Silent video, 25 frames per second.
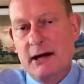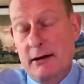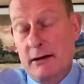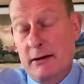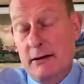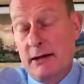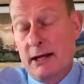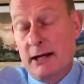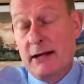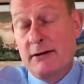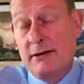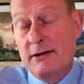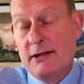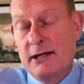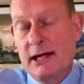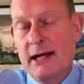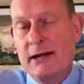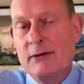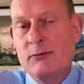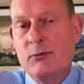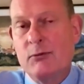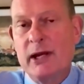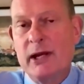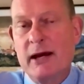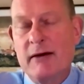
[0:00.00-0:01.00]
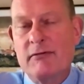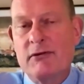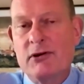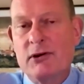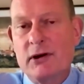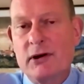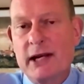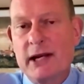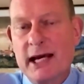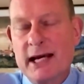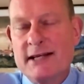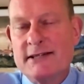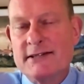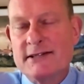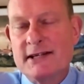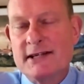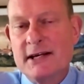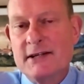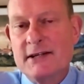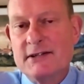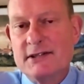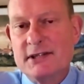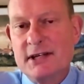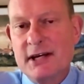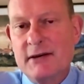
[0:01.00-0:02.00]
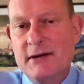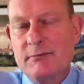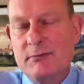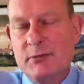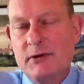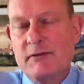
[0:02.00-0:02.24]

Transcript: uh, and, and we haven't got assays yet,